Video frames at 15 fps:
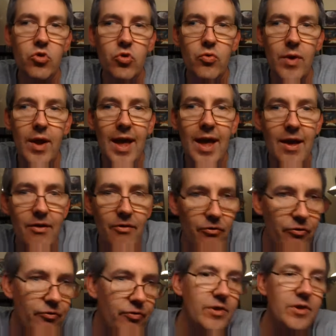don't
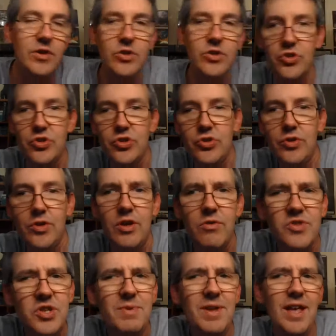have these, they
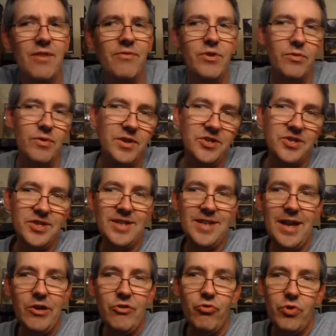don't seem to have, you know, these
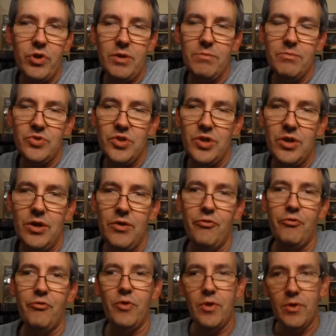daydreams
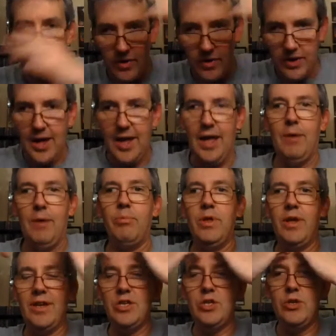of, yeah,
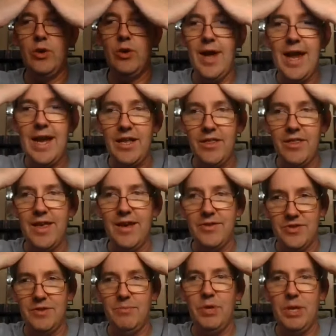playing to, you know,
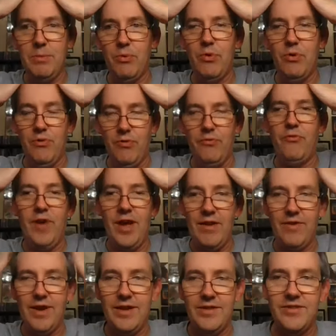80,000 people
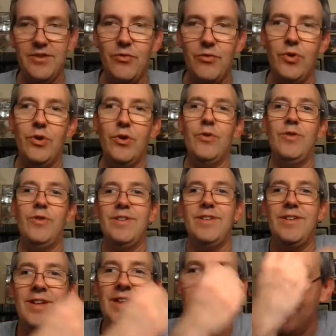5 nights in a row
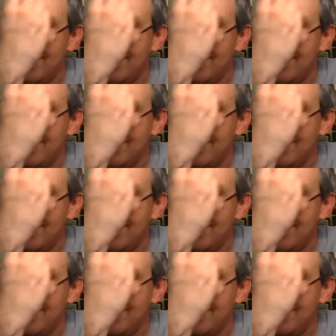and